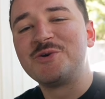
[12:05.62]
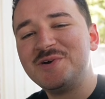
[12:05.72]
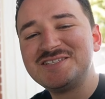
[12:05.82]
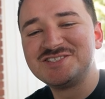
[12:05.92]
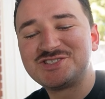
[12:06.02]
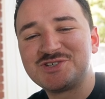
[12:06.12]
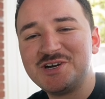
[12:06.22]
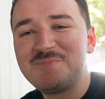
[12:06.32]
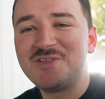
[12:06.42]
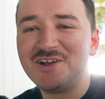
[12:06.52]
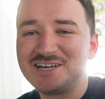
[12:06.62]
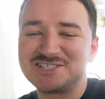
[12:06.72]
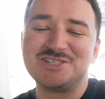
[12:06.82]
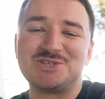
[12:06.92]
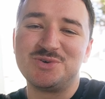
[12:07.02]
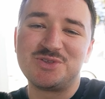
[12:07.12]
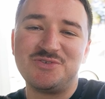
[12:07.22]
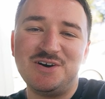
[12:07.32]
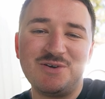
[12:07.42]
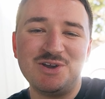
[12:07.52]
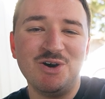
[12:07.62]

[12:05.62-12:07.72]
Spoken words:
a recent trip that I actually took the Falcon